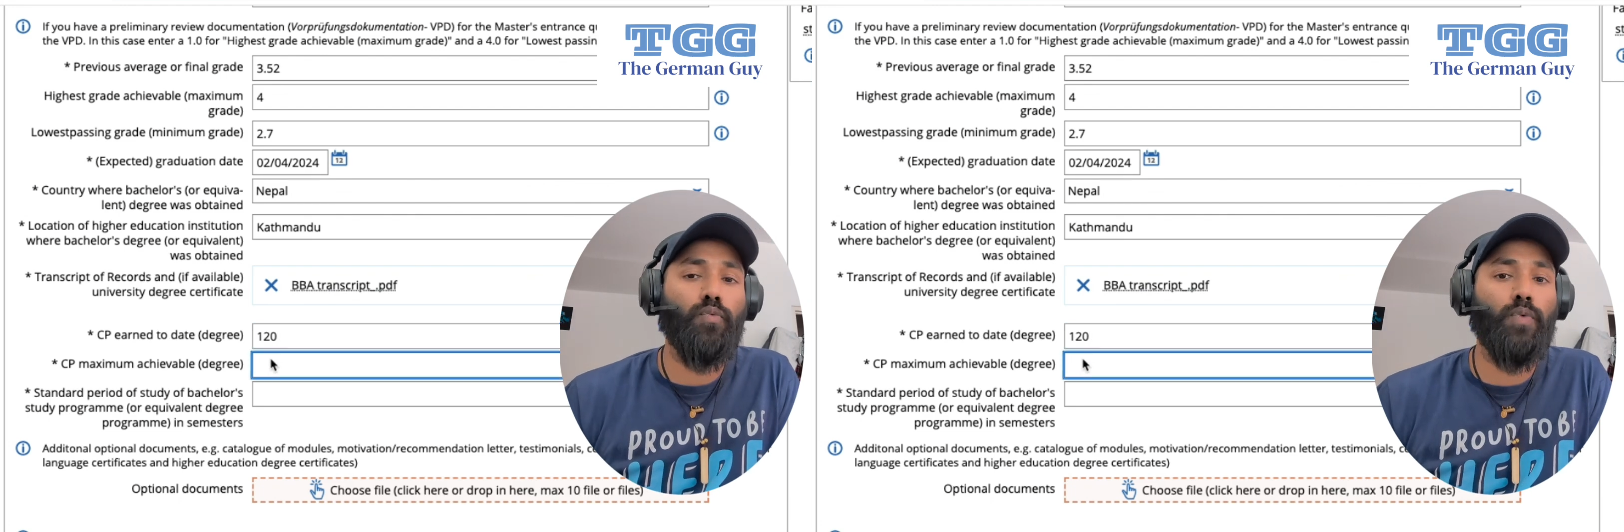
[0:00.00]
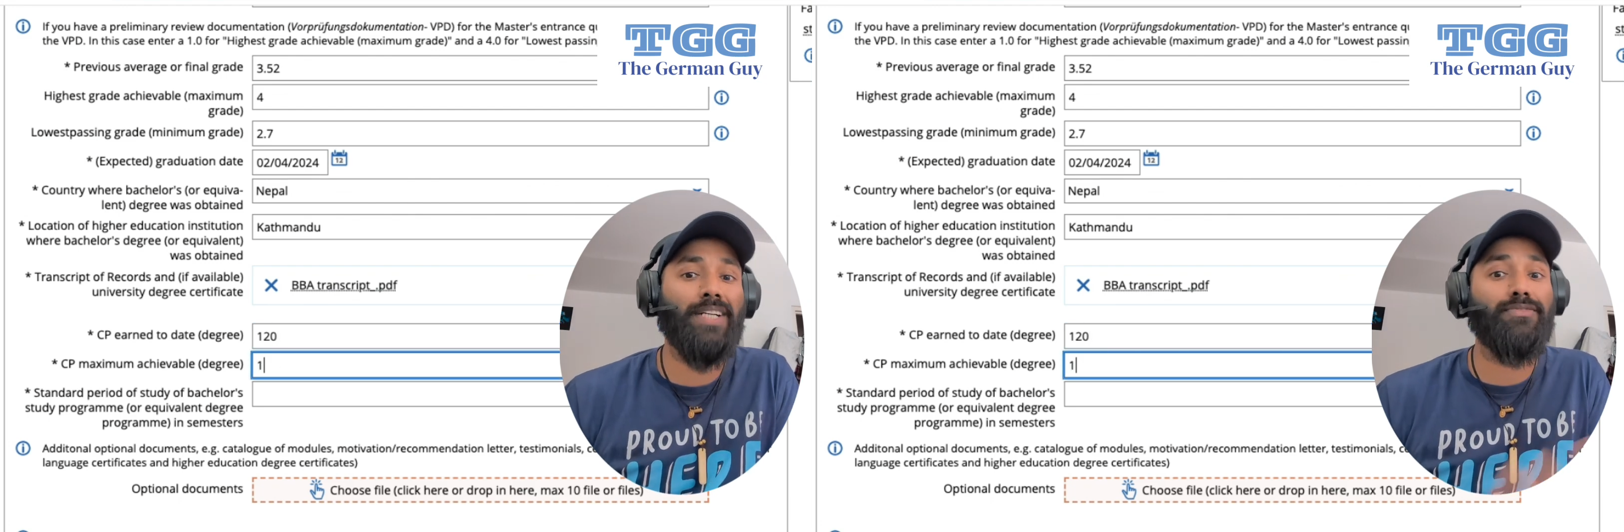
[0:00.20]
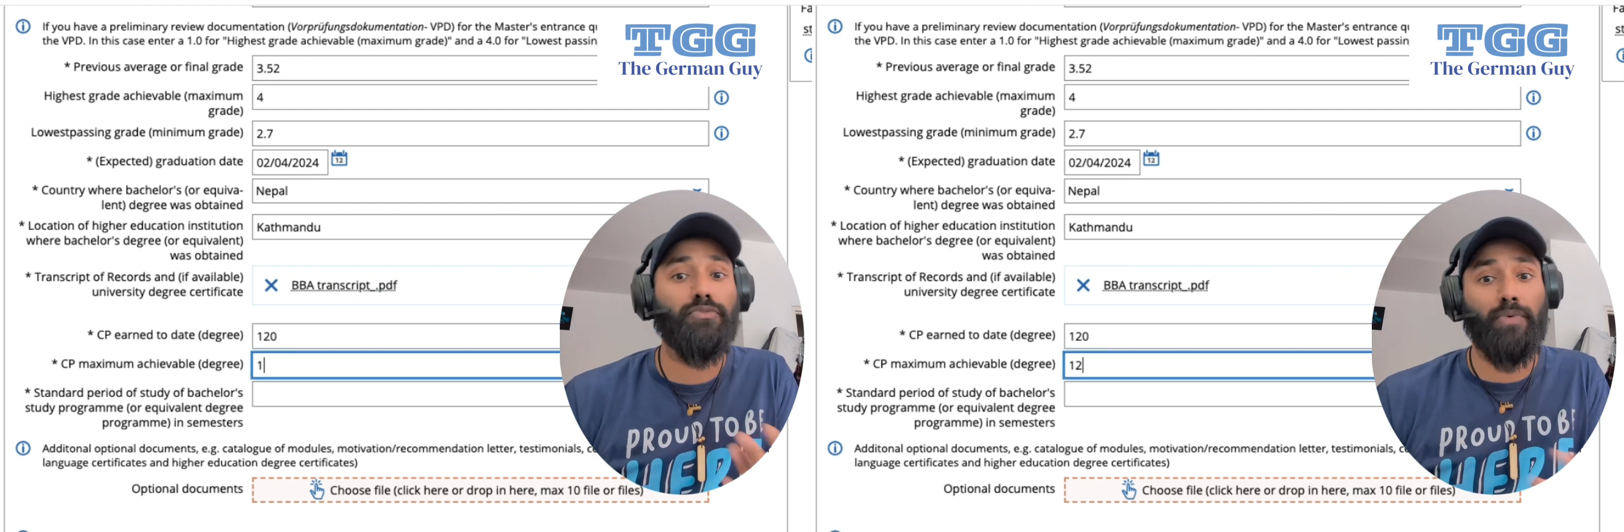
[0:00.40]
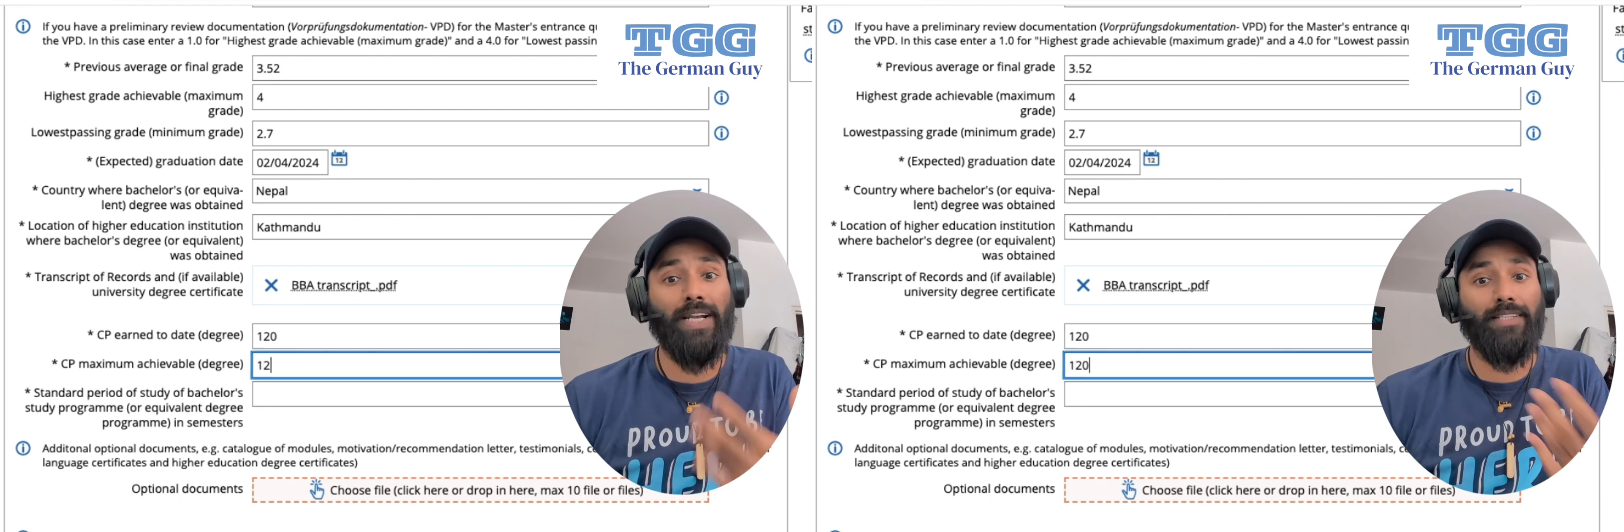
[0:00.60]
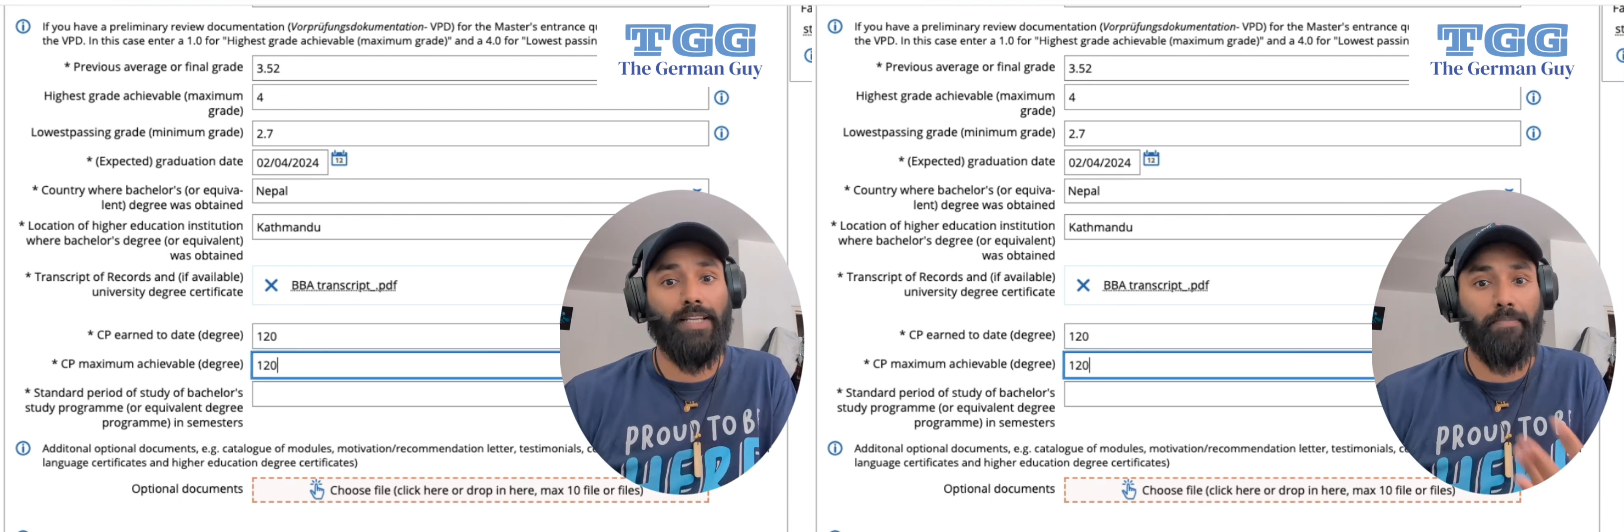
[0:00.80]
what's
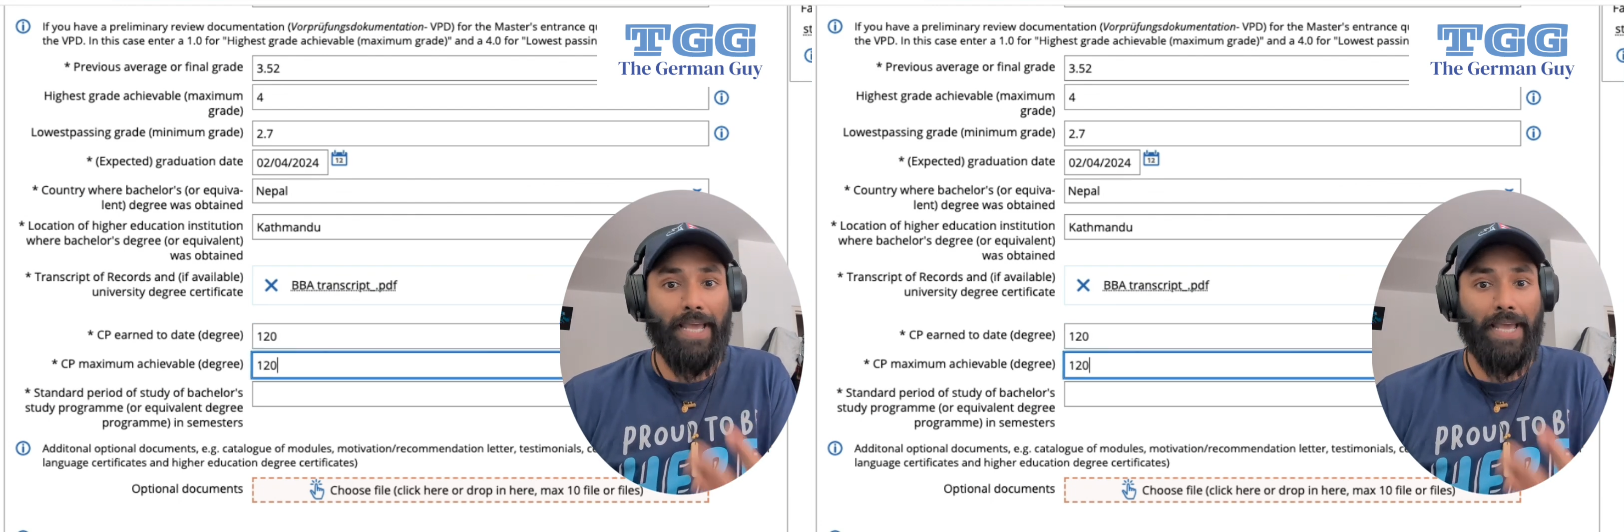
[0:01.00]
what the